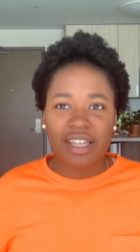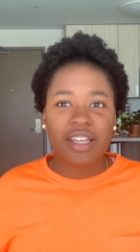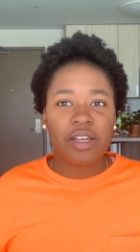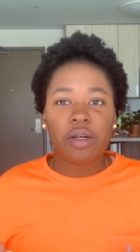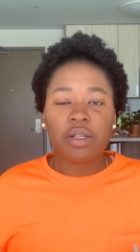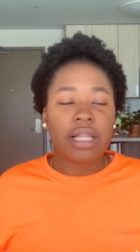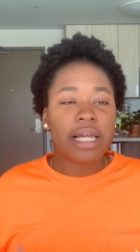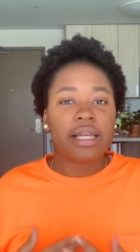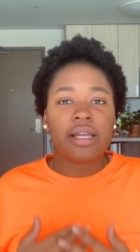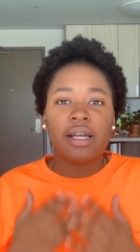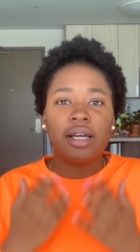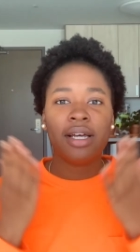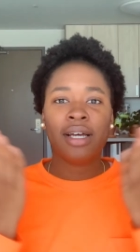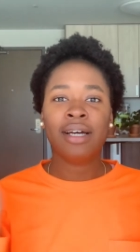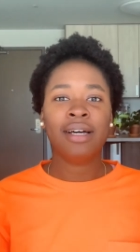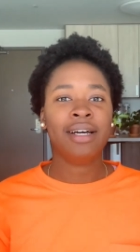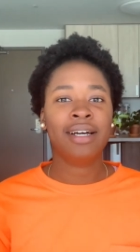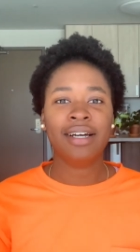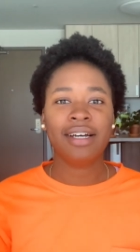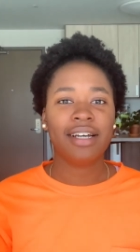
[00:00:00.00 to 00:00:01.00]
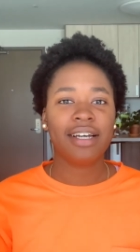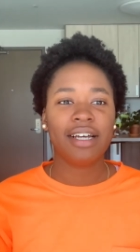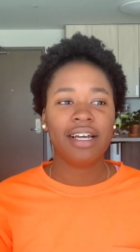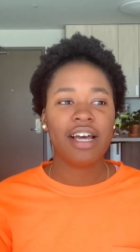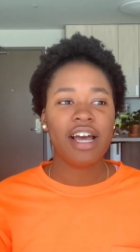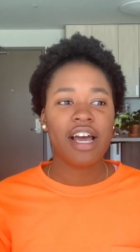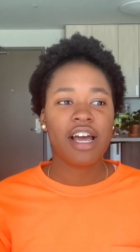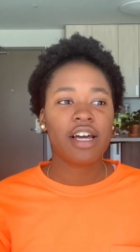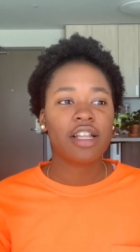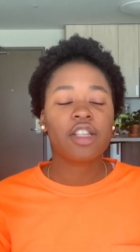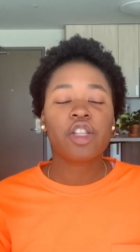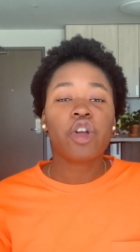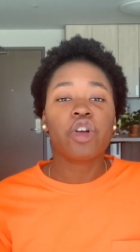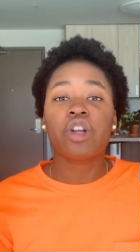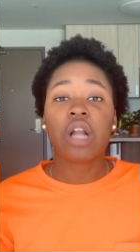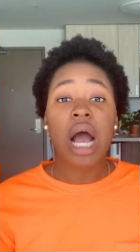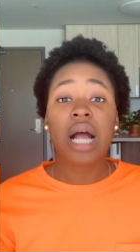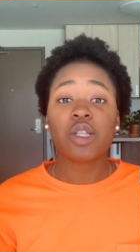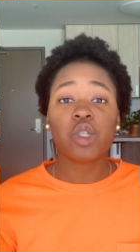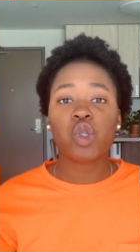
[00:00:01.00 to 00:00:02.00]
You, like, you're
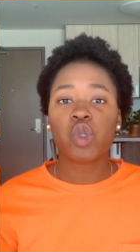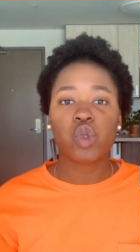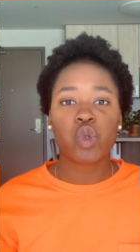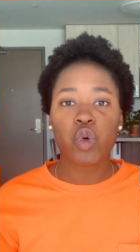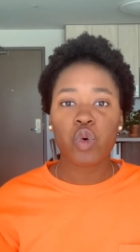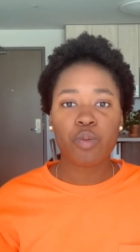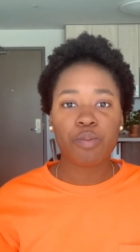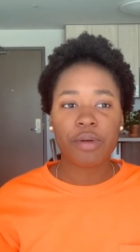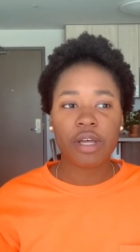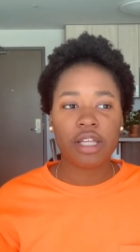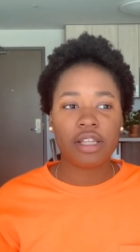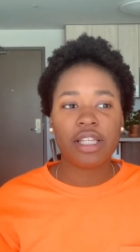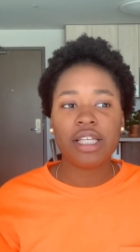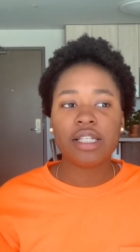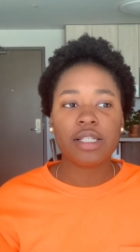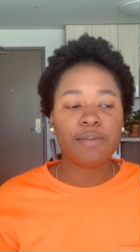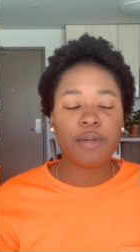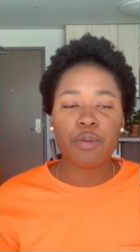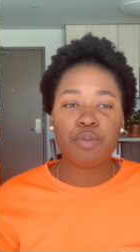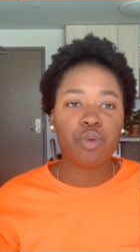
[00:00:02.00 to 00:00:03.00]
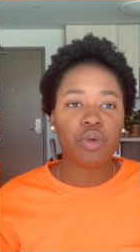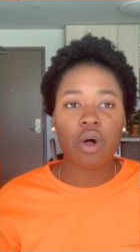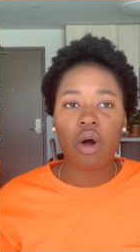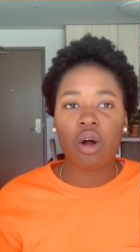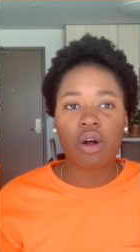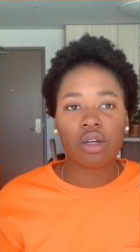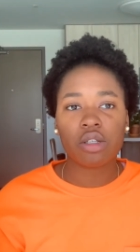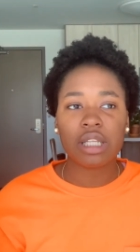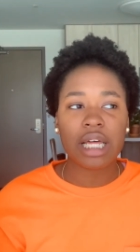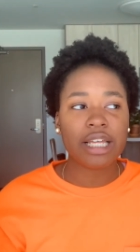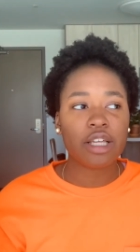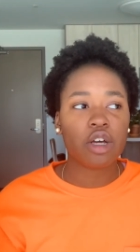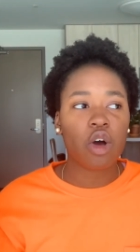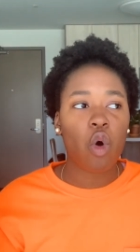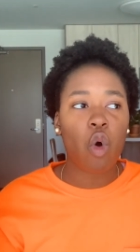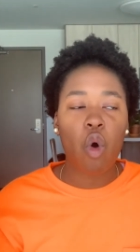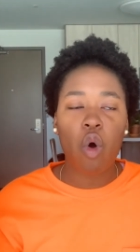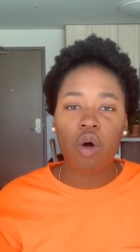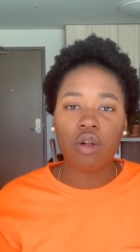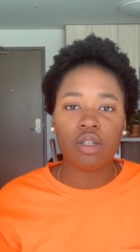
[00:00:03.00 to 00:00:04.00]
not stupid. These people are like
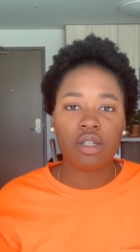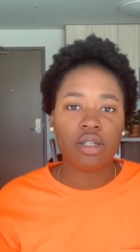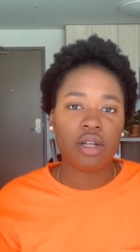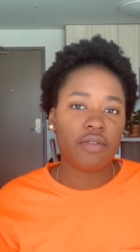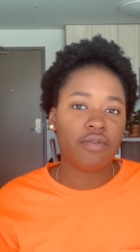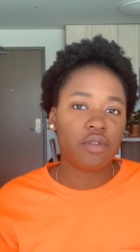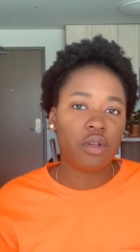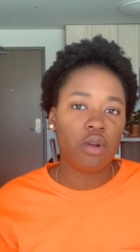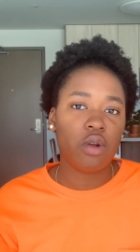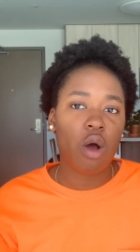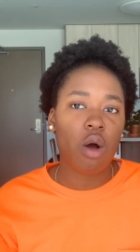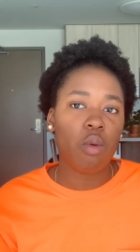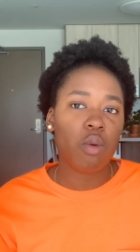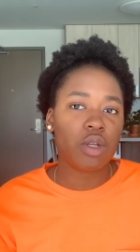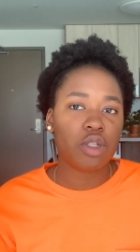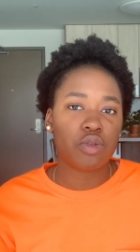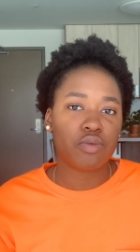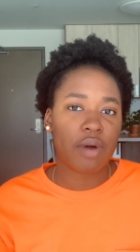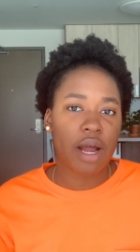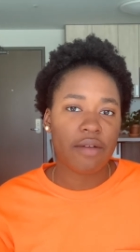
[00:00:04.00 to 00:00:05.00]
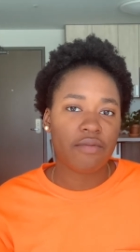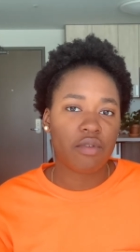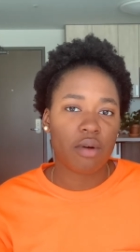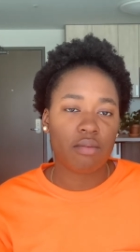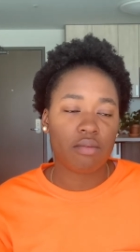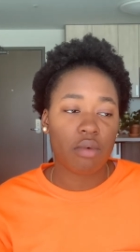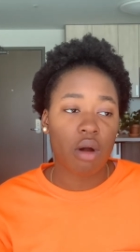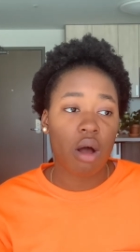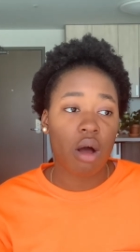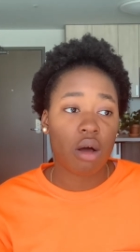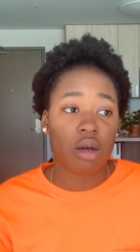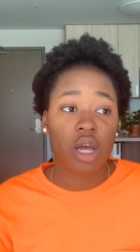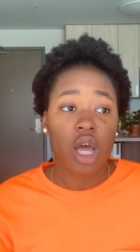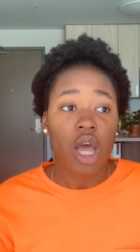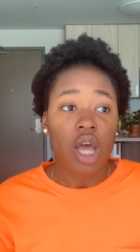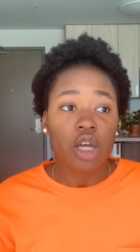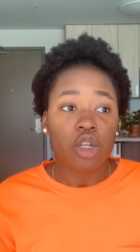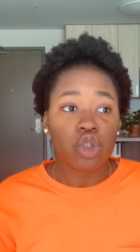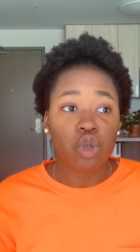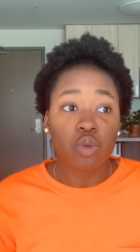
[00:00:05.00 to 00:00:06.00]
old enough to know what's right from wrong.
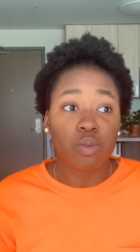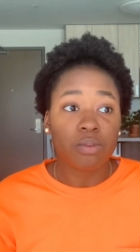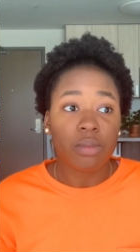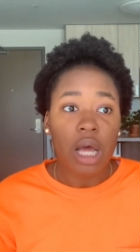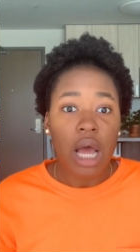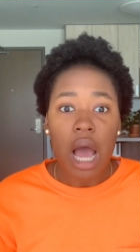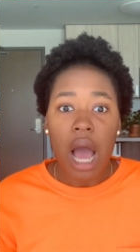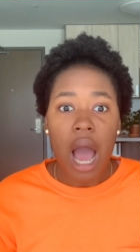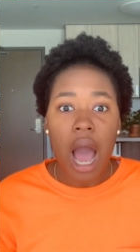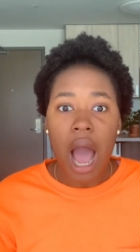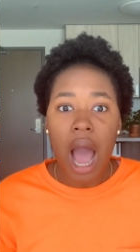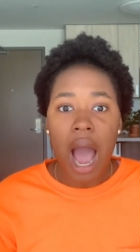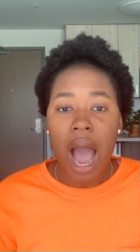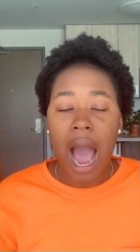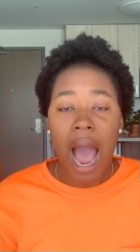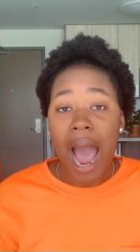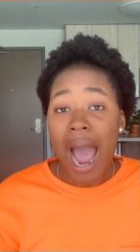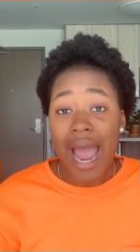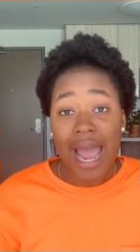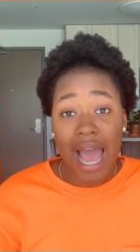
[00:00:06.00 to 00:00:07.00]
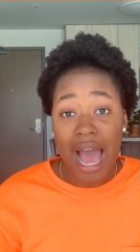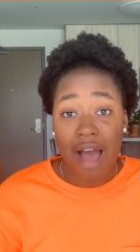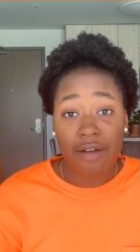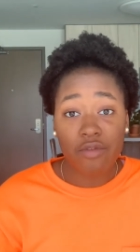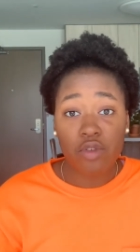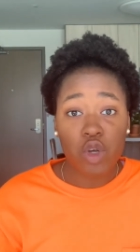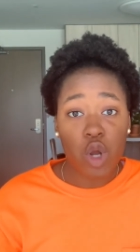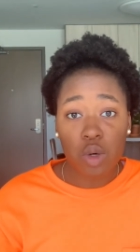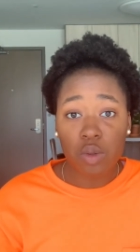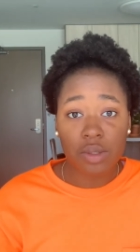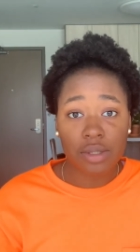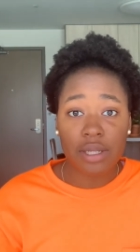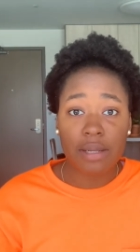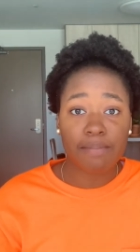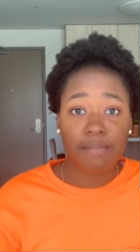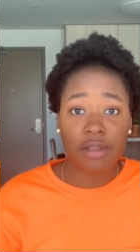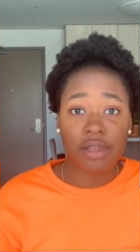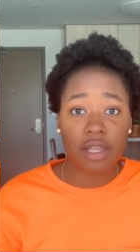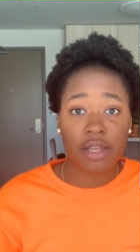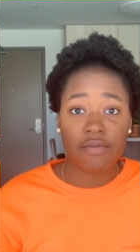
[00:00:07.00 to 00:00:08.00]
So I have no
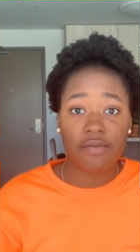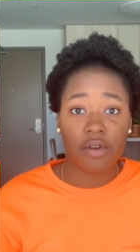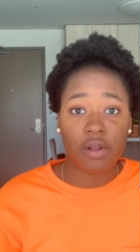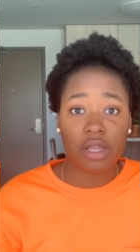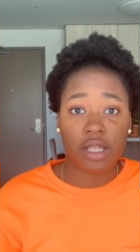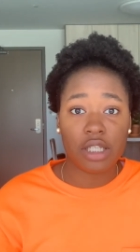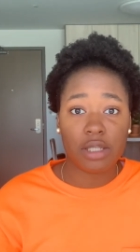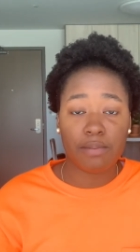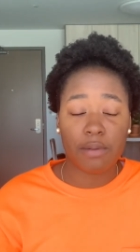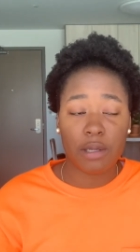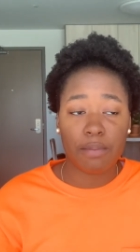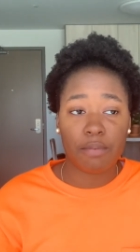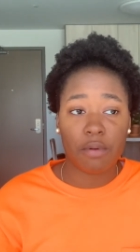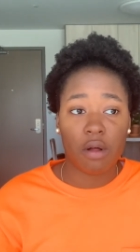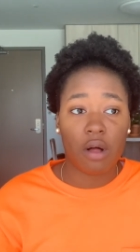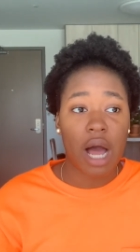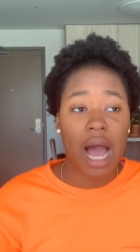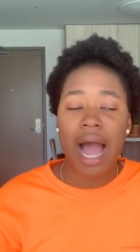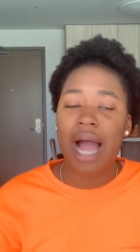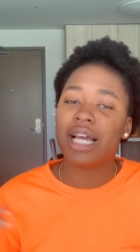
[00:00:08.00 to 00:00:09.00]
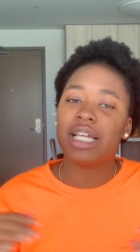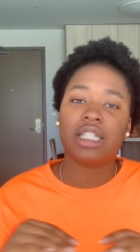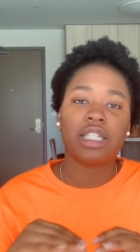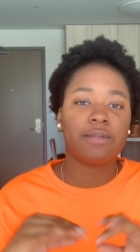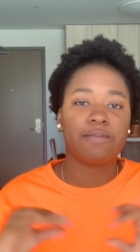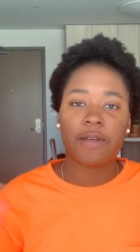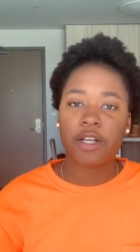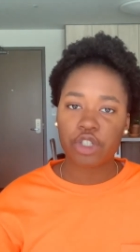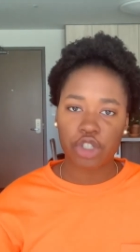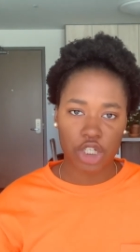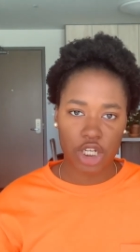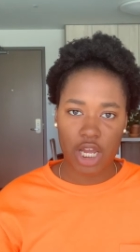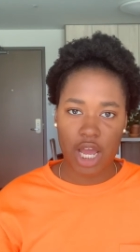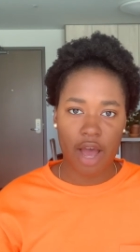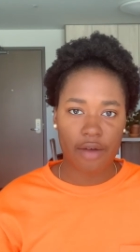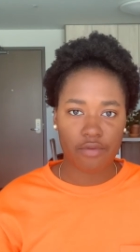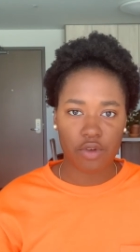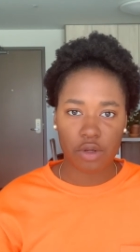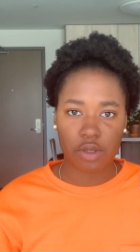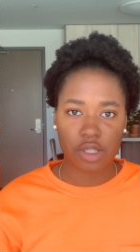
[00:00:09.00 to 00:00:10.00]
sympathy for these people. I especially
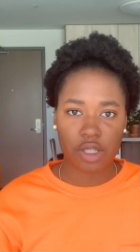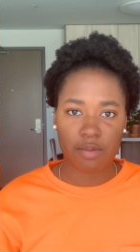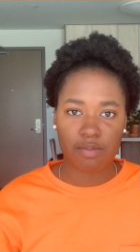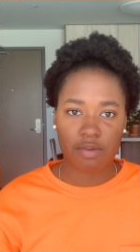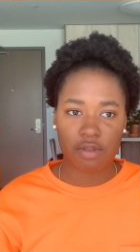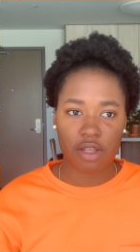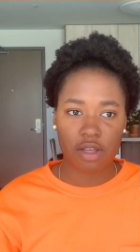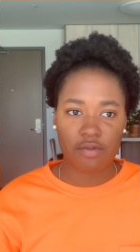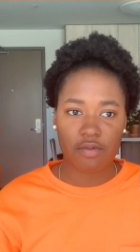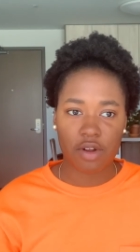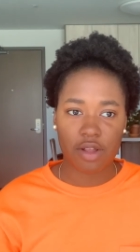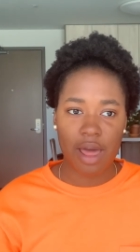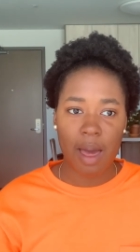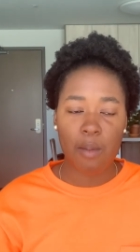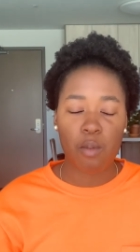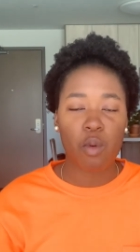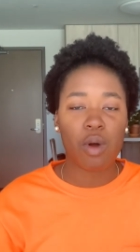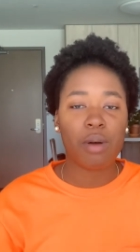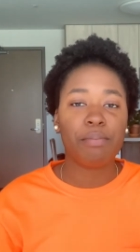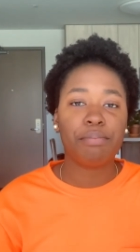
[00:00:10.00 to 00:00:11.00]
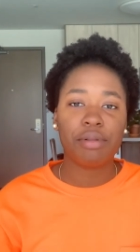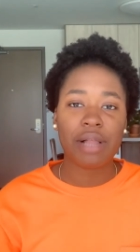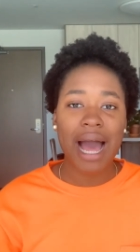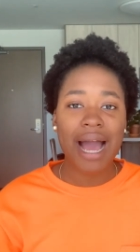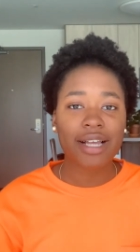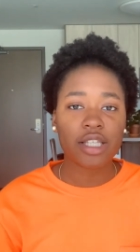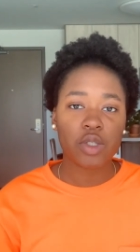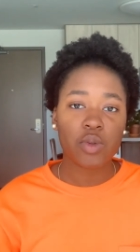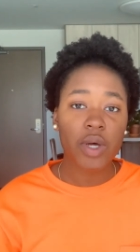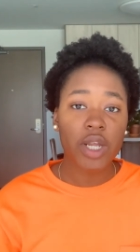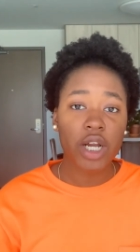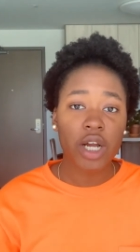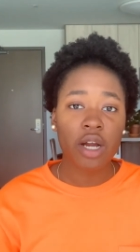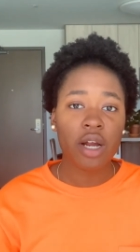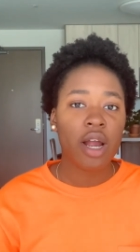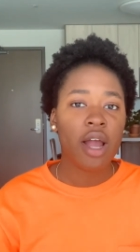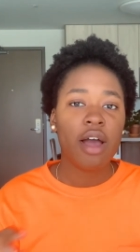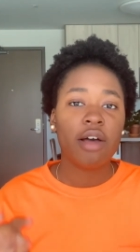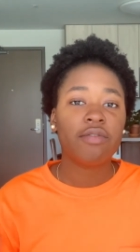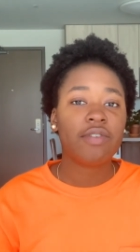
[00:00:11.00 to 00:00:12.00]
have no sympathy for them when Black Twitter
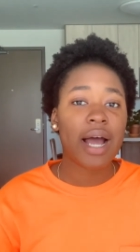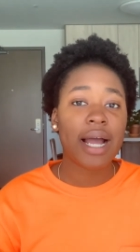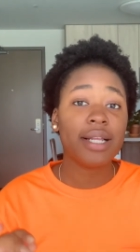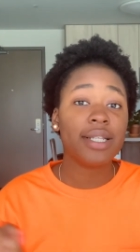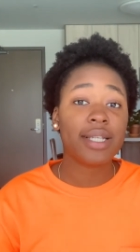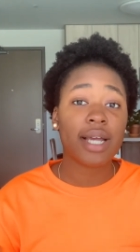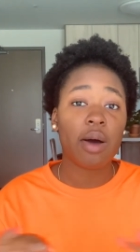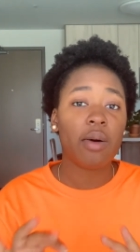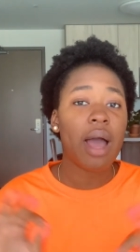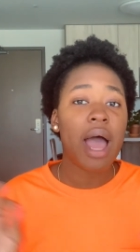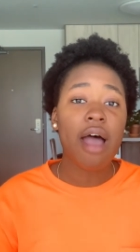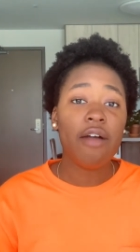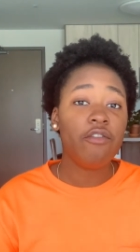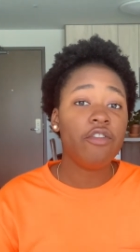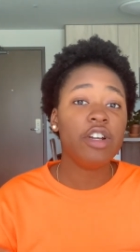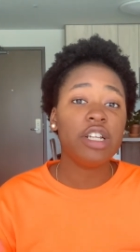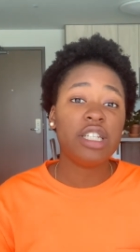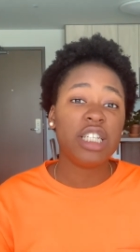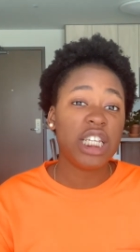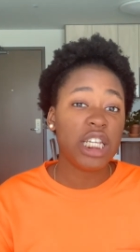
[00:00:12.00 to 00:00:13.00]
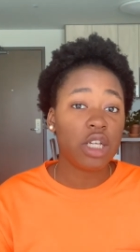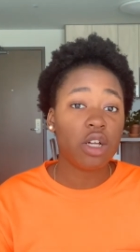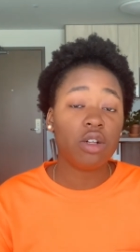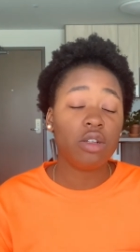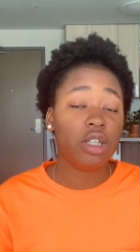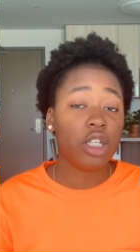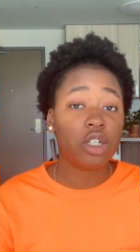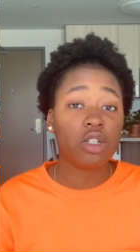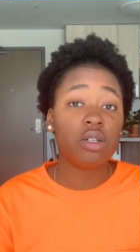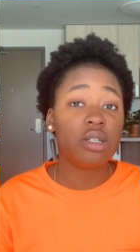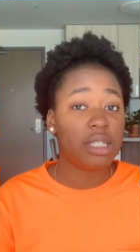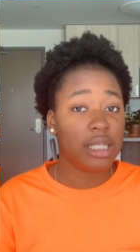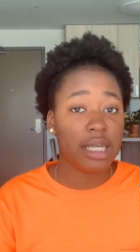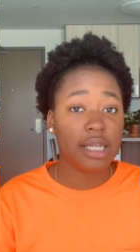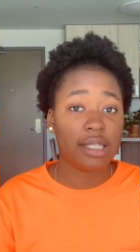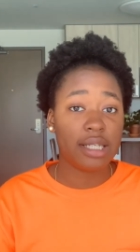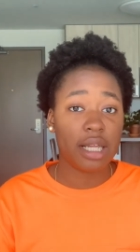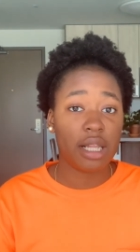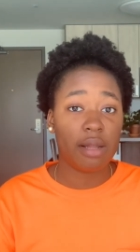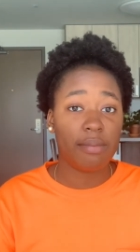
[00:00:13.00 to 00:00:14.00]
finds out every single little
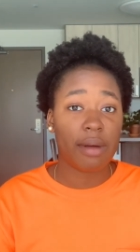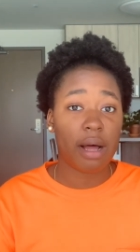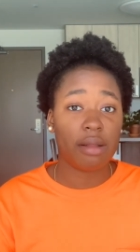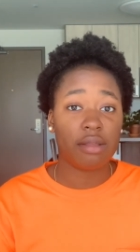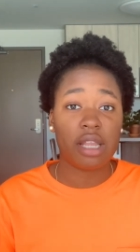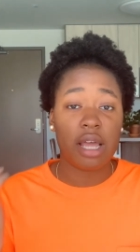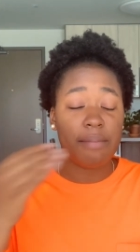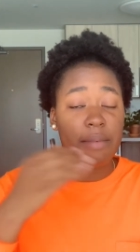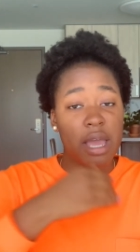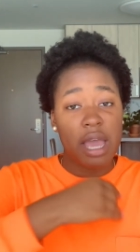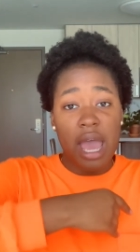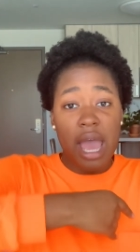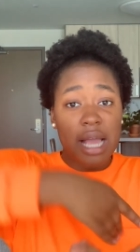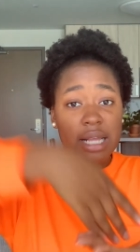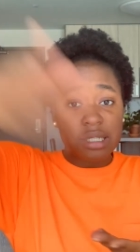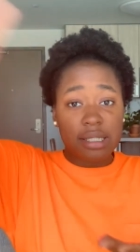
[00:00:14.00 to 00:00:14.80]
detail about them and